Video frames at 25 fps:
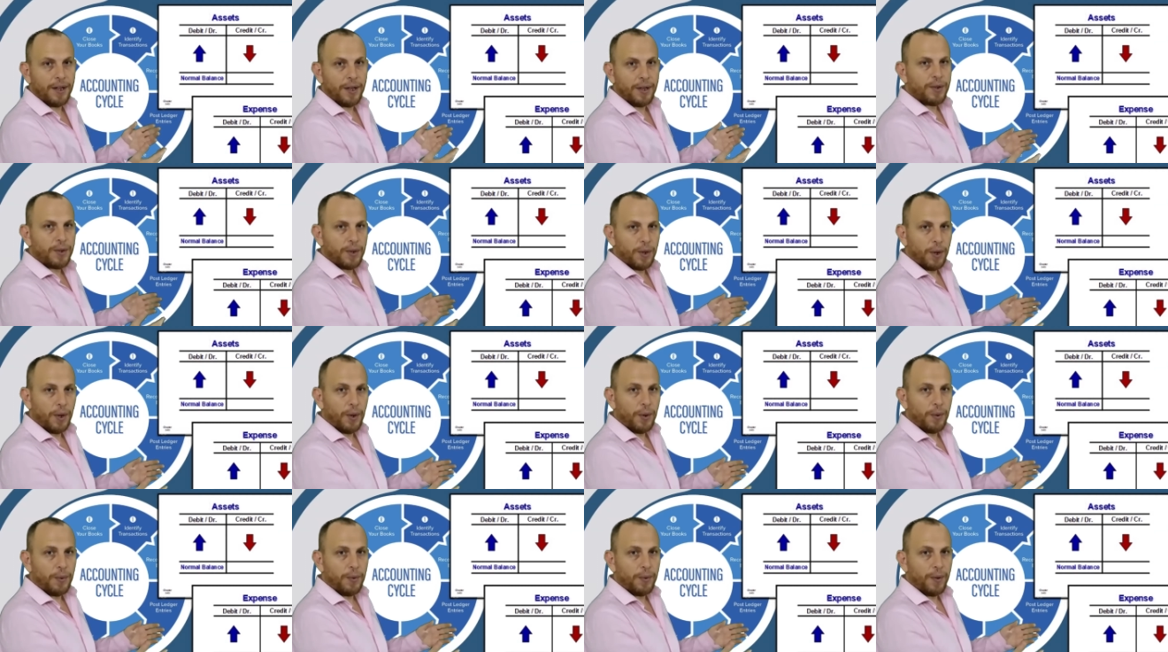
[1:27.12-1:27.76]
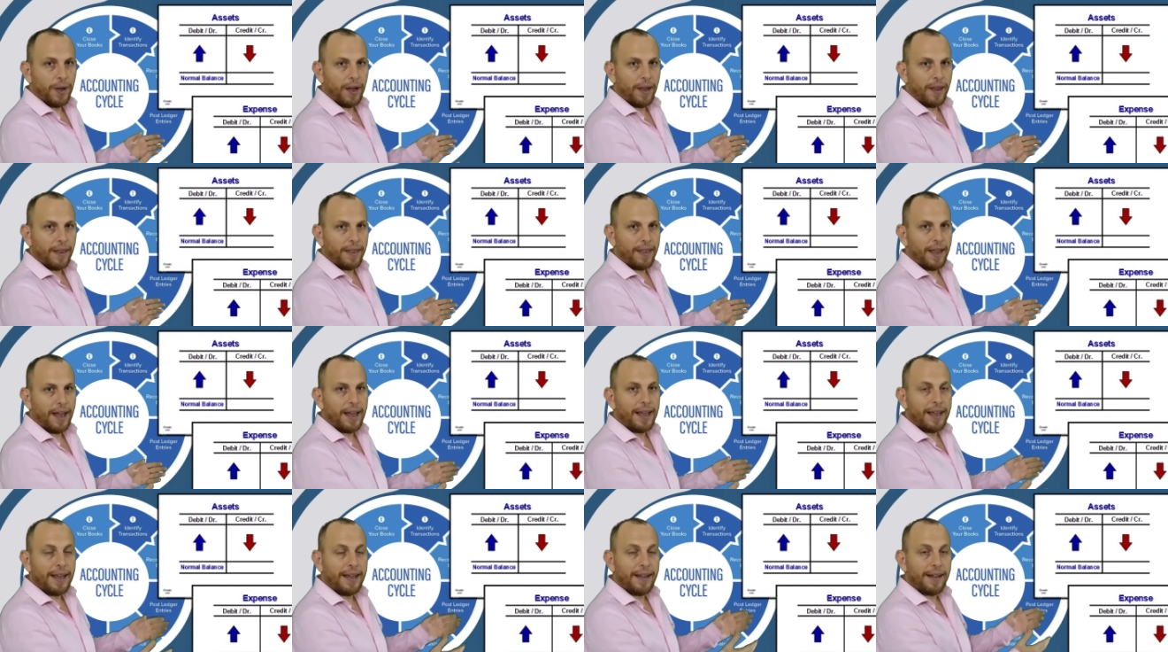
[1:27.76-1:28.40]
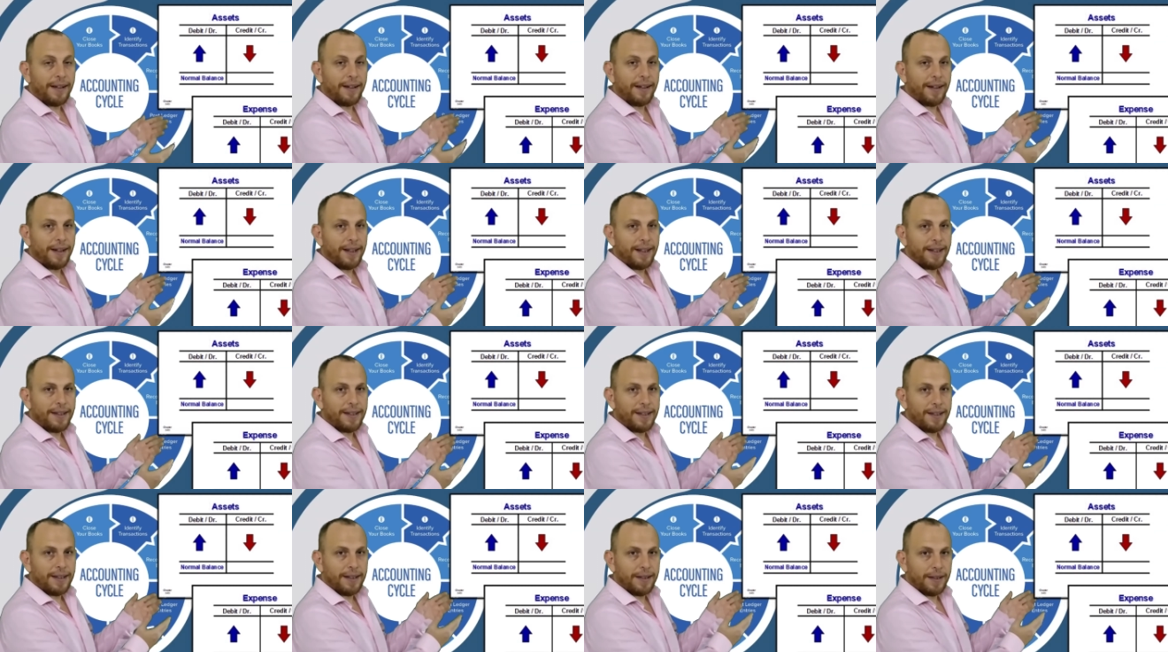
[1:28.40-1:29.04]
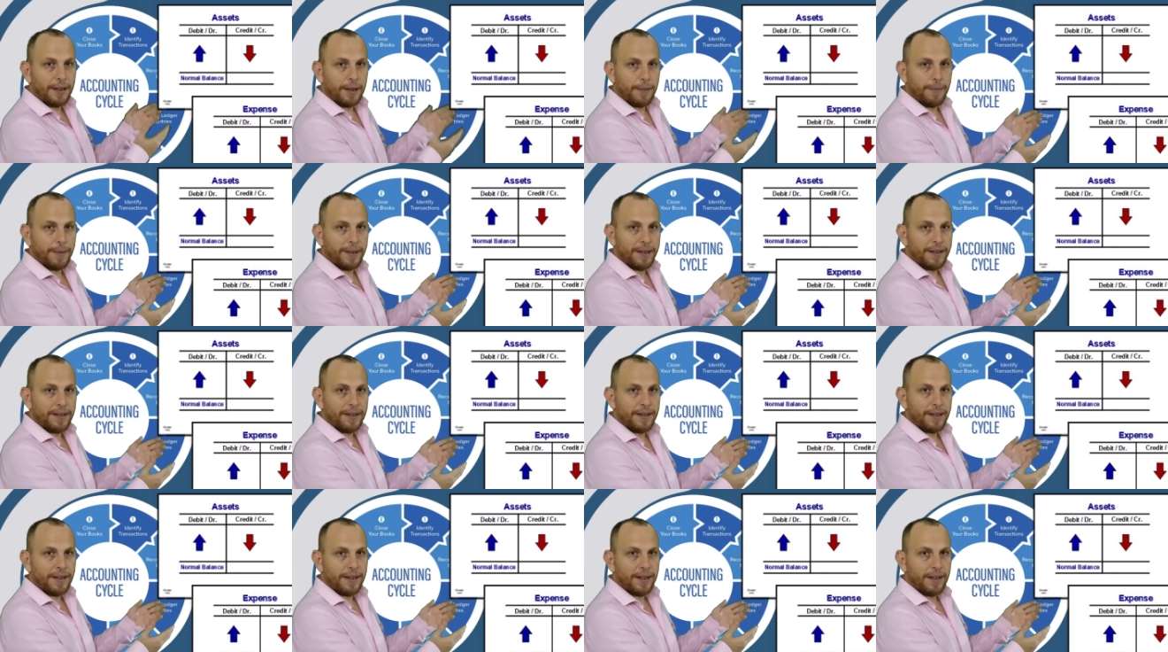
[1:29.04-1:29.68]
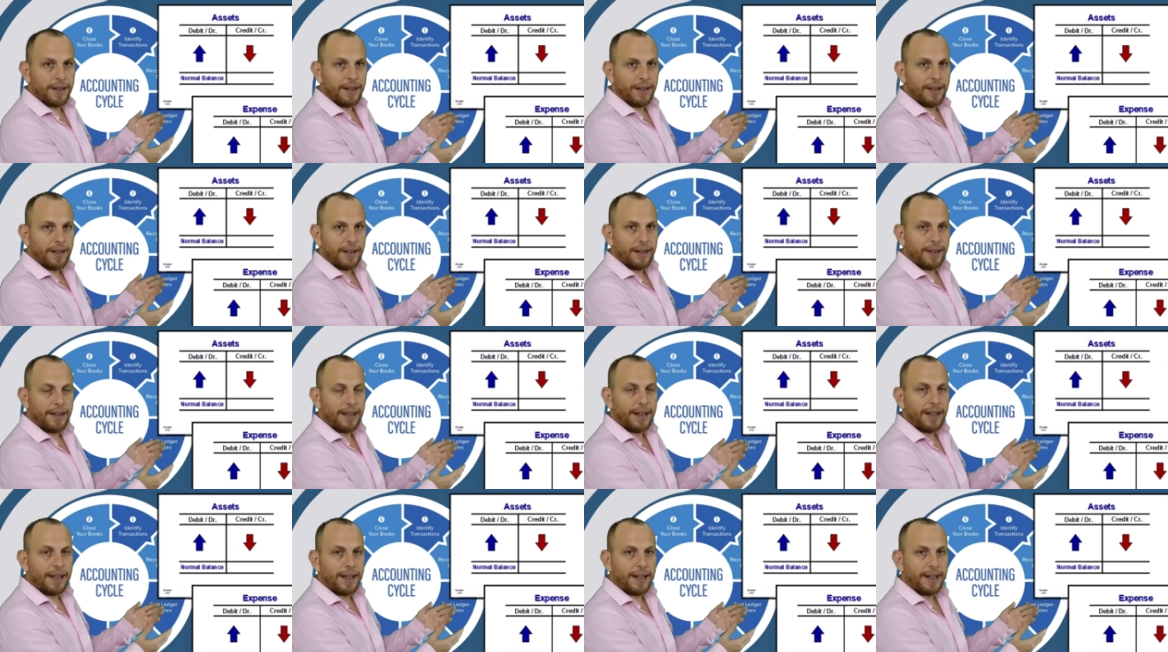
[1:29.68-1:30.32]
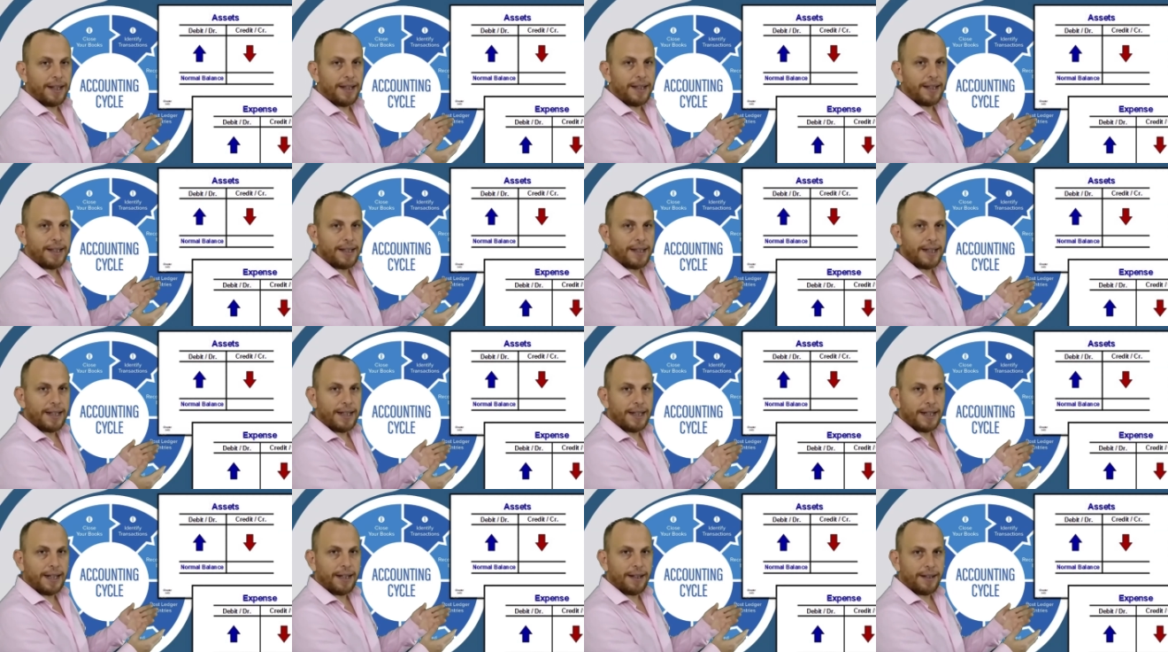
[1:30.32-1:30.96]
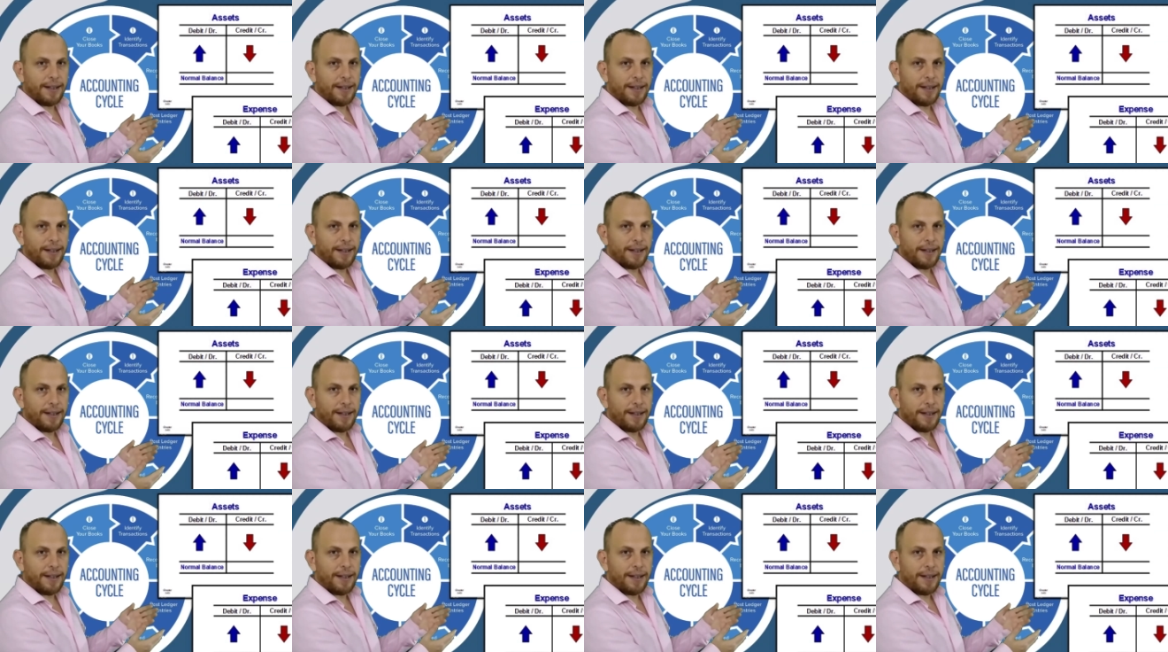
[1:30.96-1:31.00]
so they increase in debit, decrease in